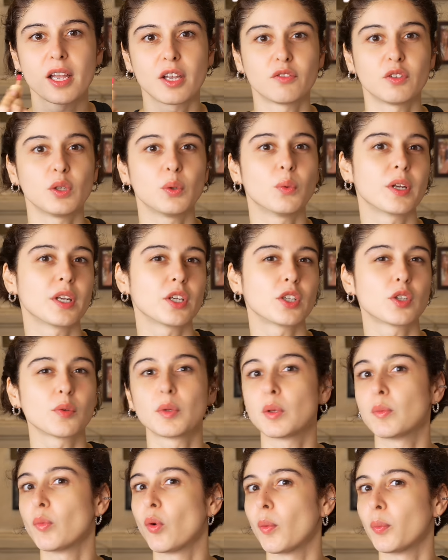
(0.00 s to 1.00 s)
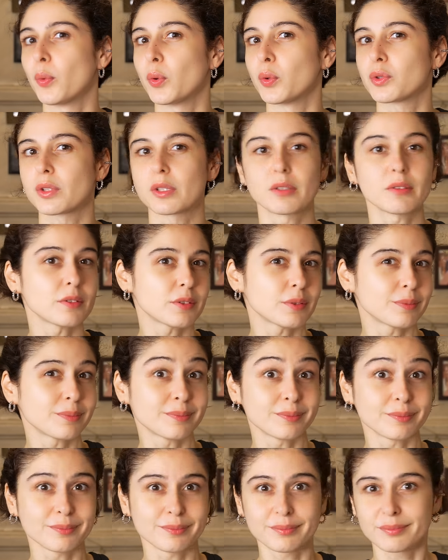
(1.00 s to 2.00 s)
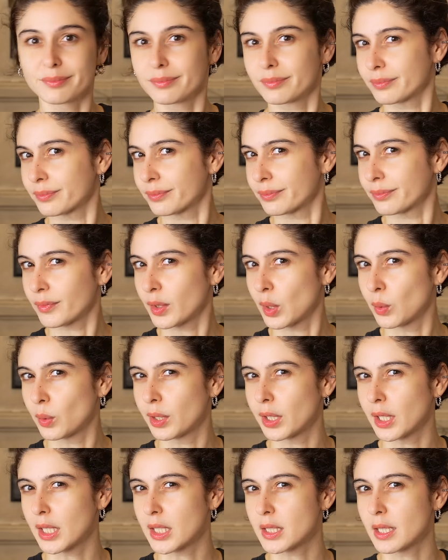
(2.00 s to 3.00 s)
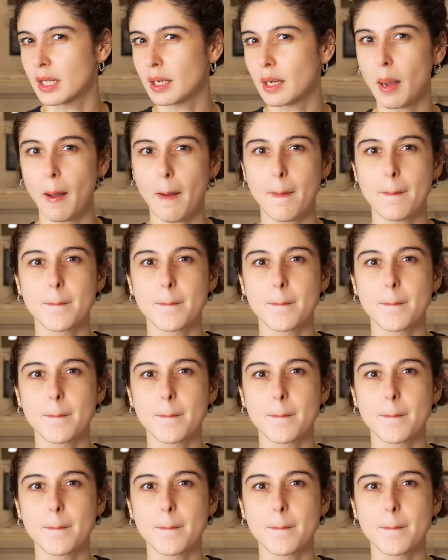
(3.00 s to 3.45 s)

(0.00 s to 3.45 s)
if you want it to be more potent. What do you guys think?